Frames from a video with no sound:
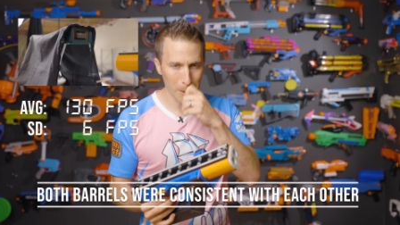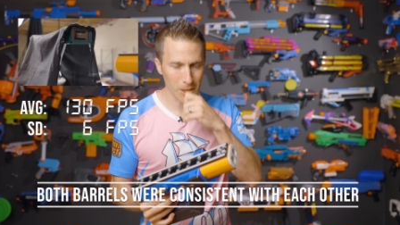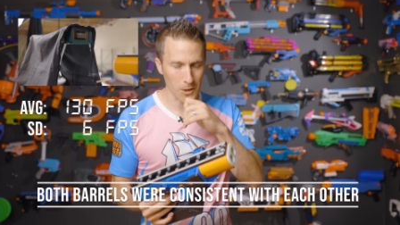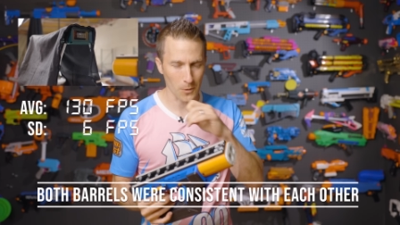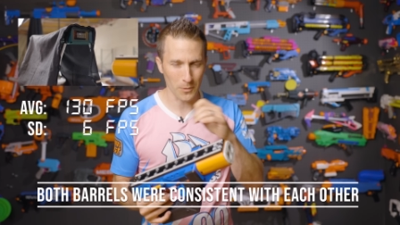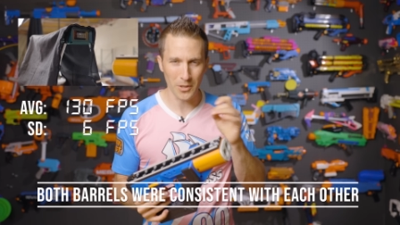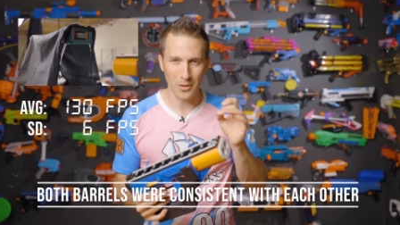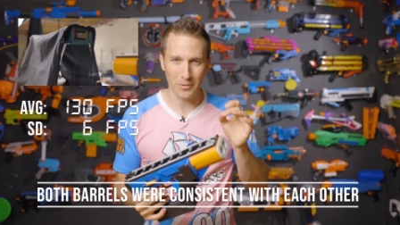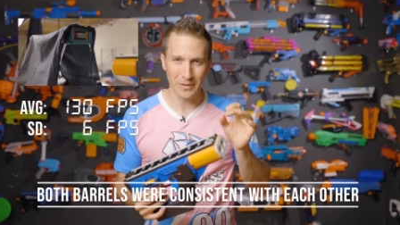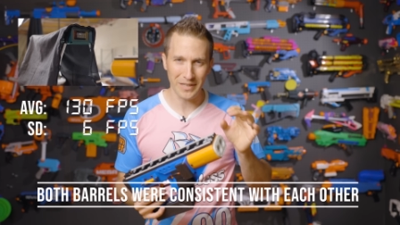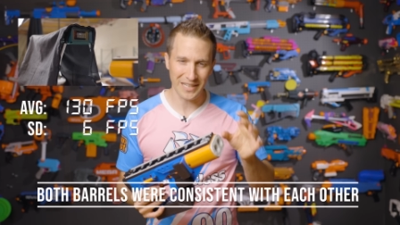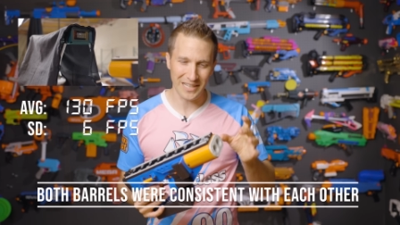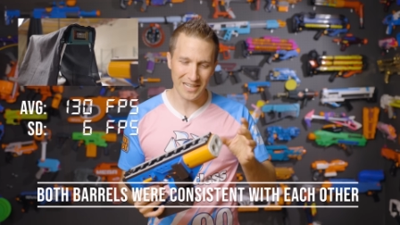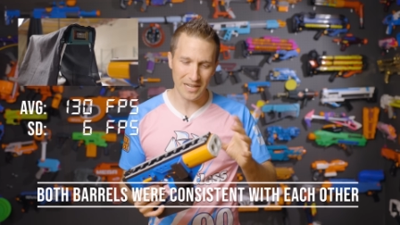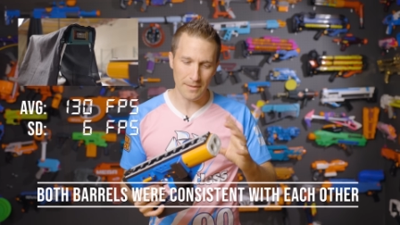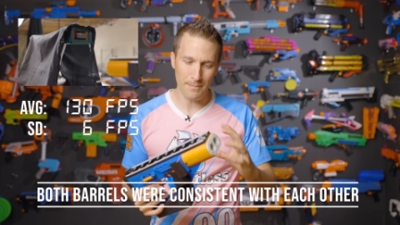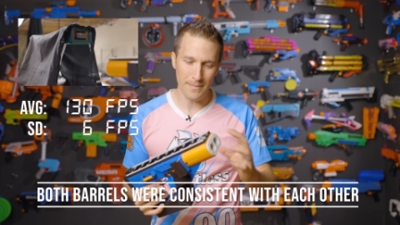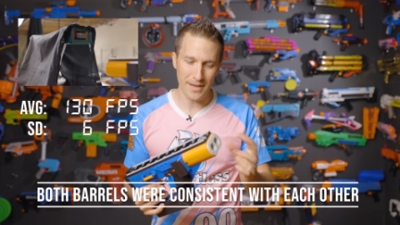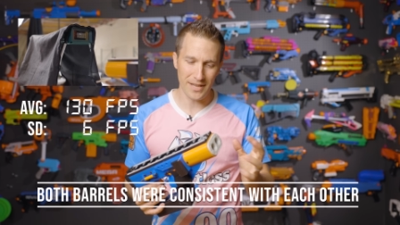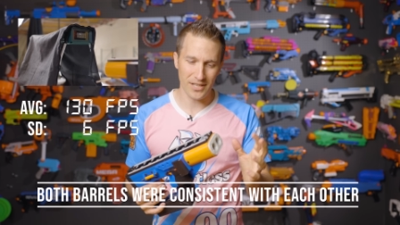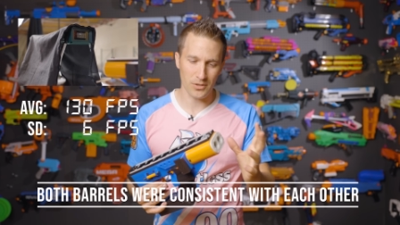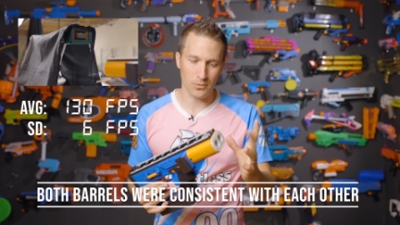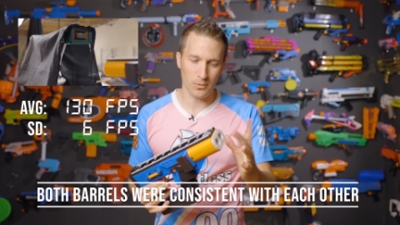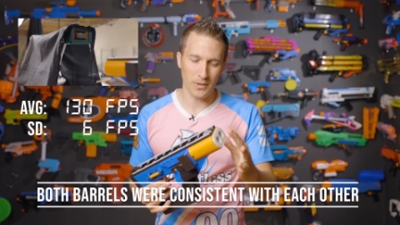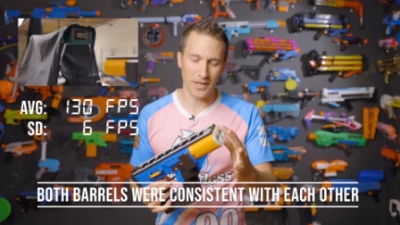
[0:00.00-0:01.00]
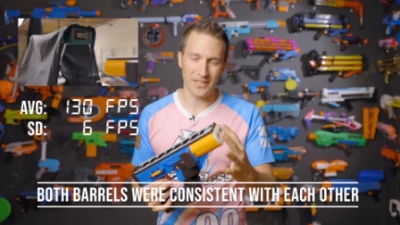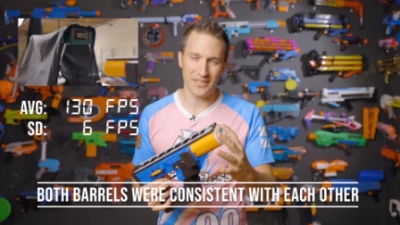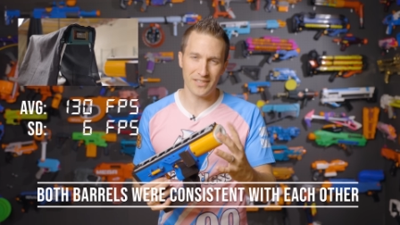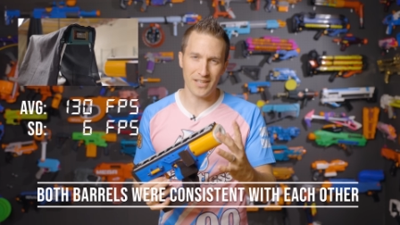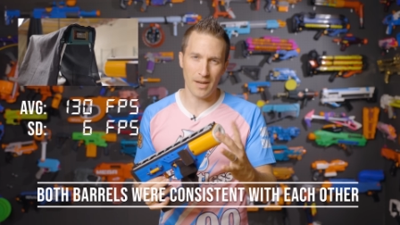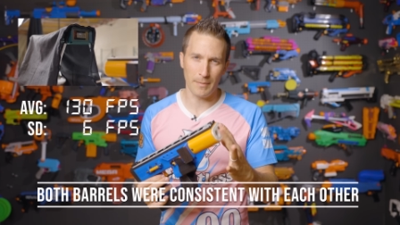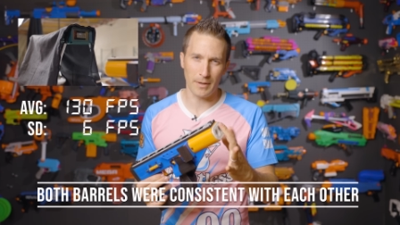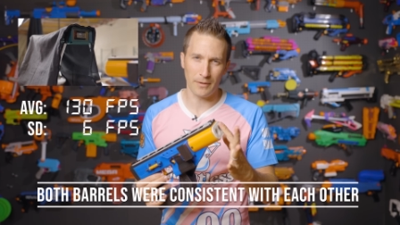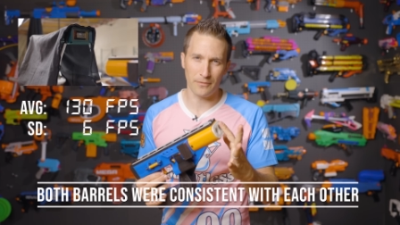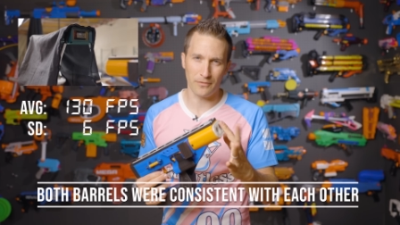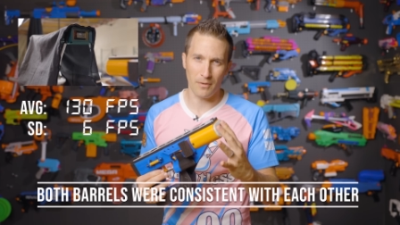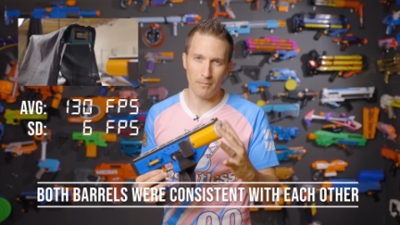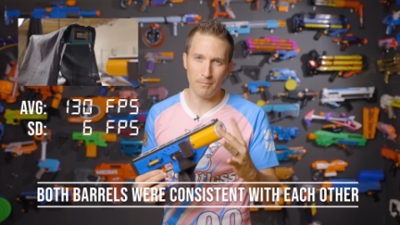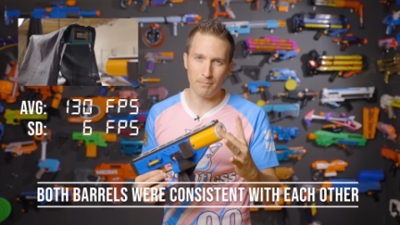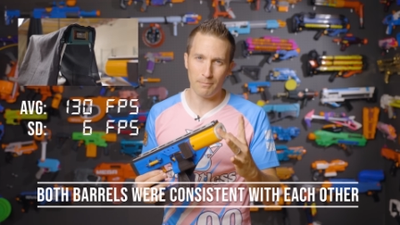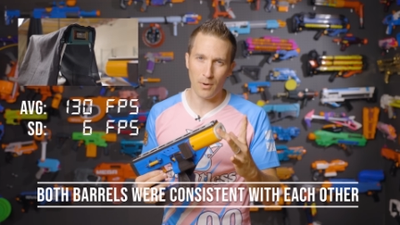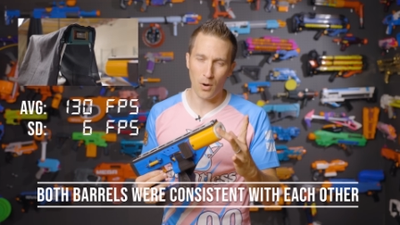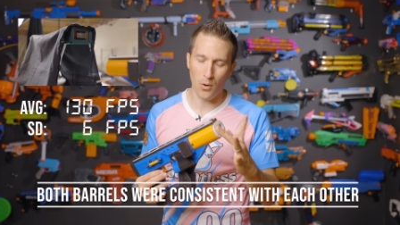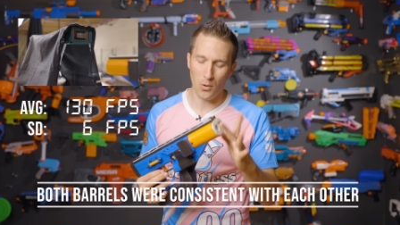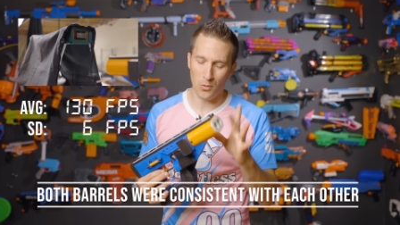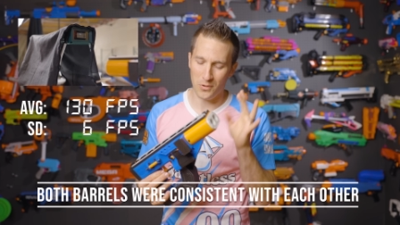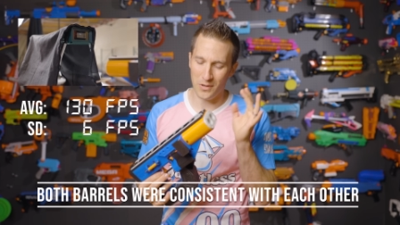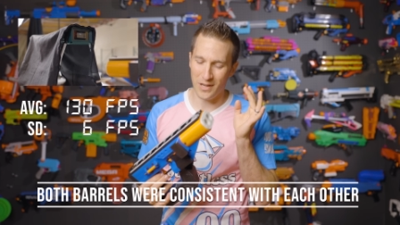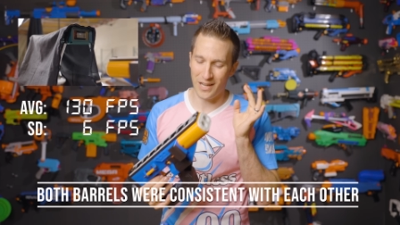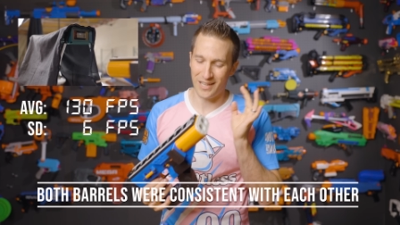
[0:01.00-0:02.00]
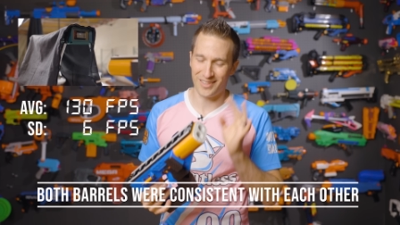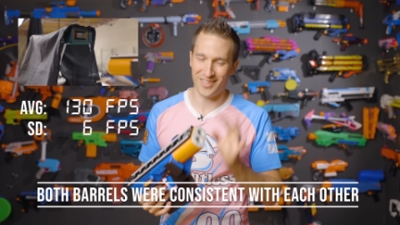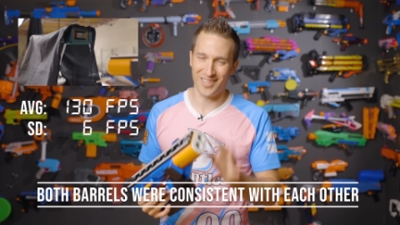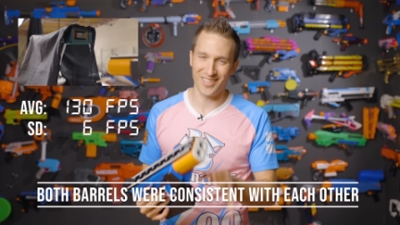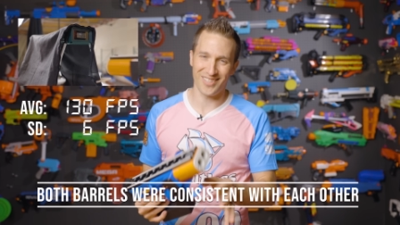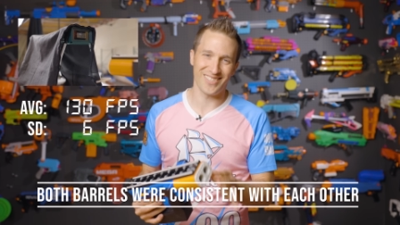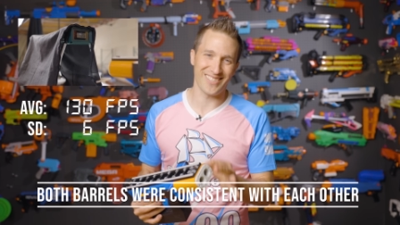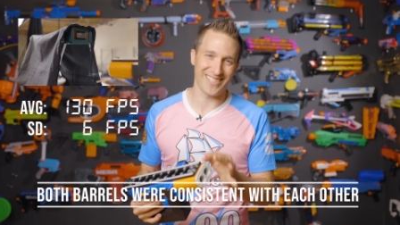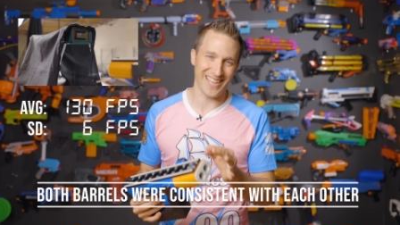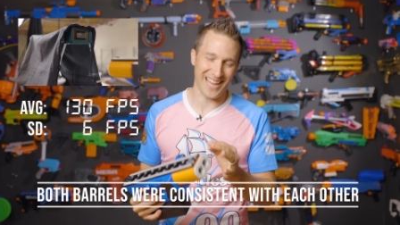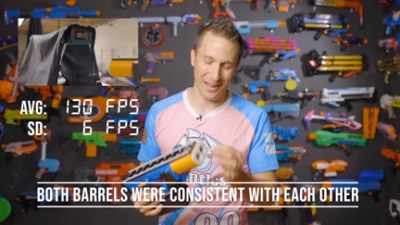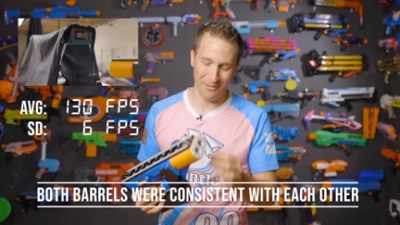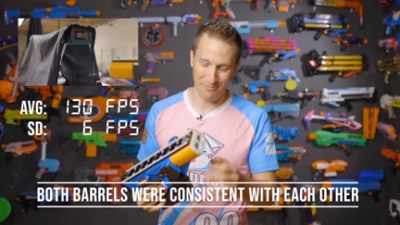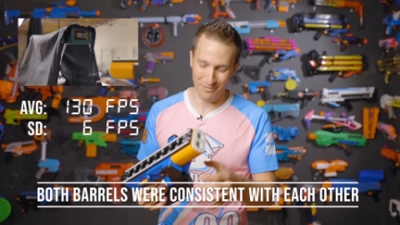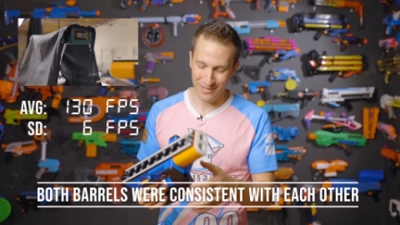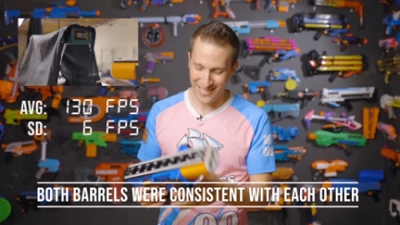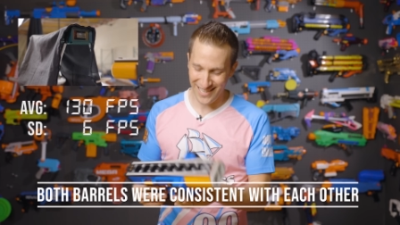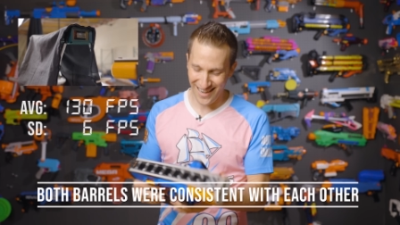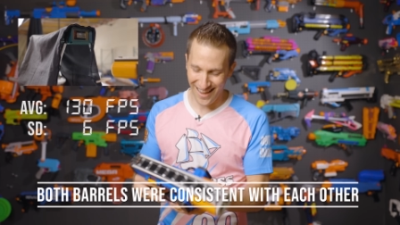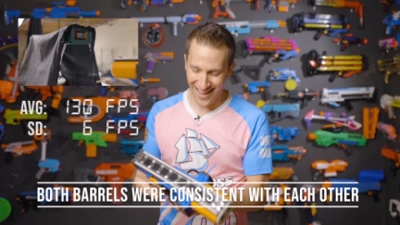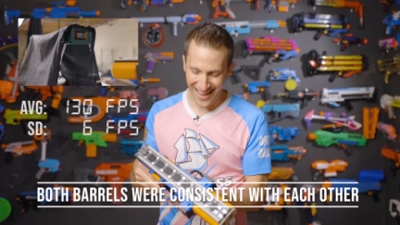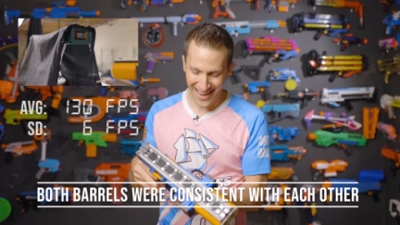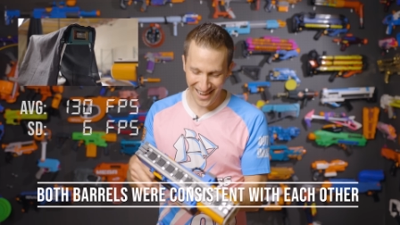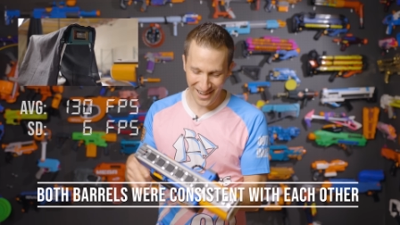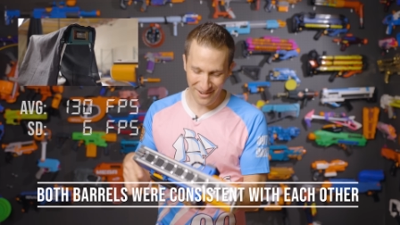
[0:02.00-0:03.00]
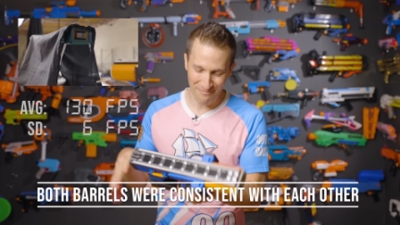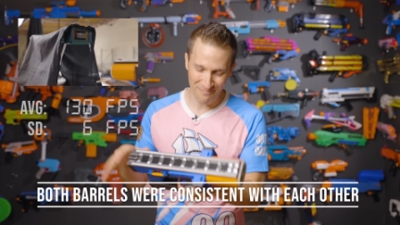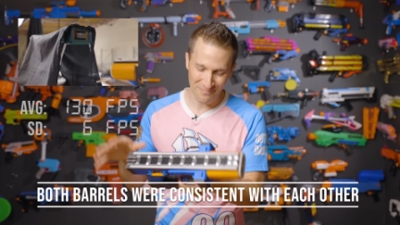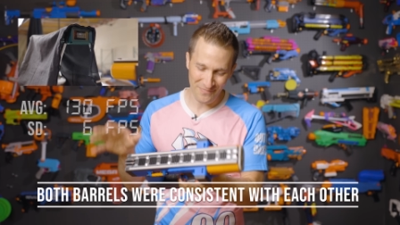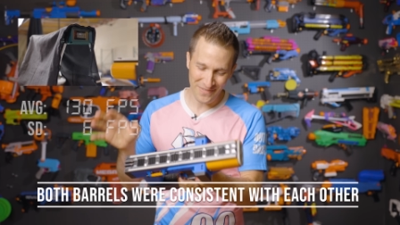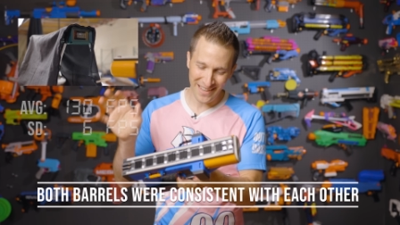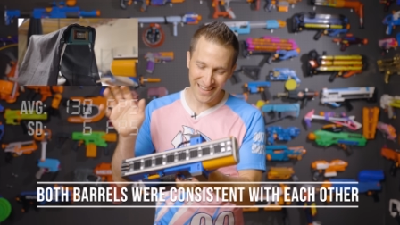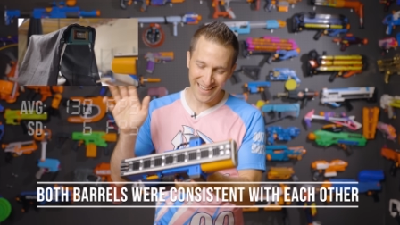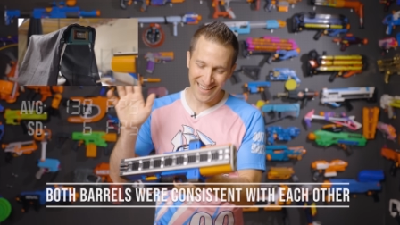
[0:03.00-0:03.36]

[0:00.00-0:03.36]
so we don't get any misreads coming from both at the same time.